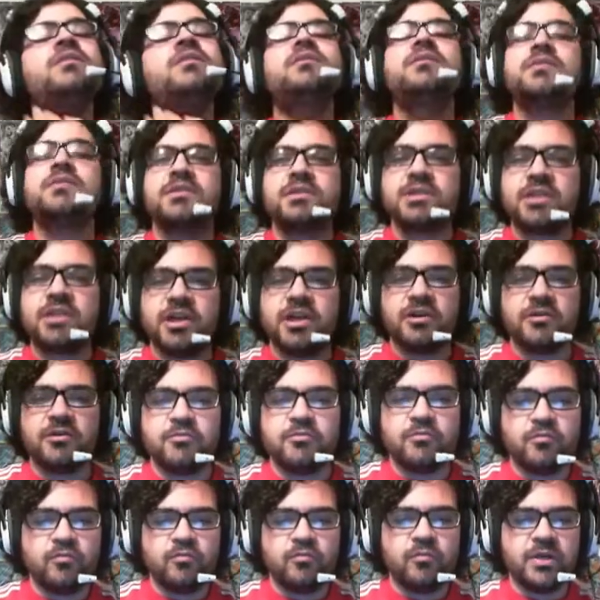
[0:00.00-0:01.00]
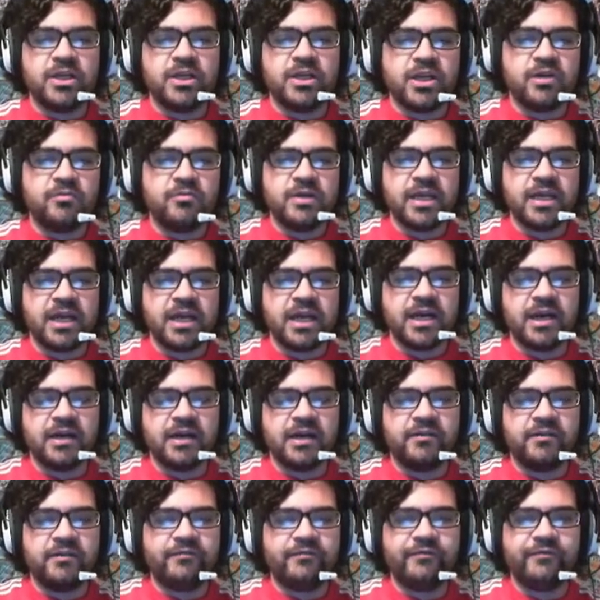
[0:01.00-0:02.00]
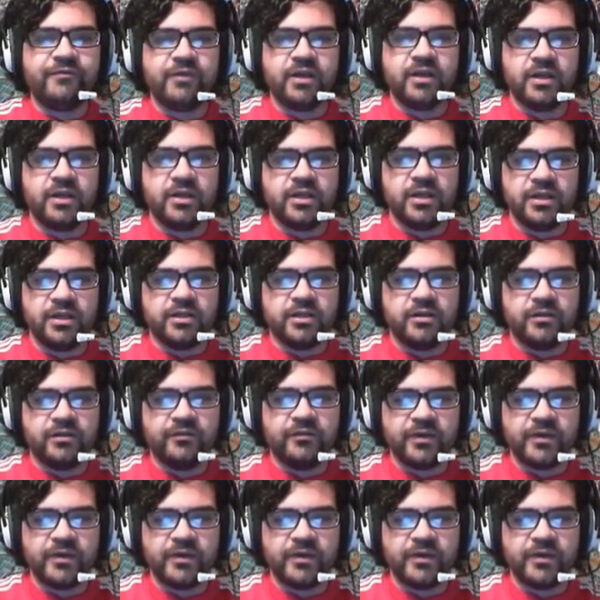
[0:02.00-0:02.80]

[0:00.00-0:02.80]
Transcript: So we know we have enough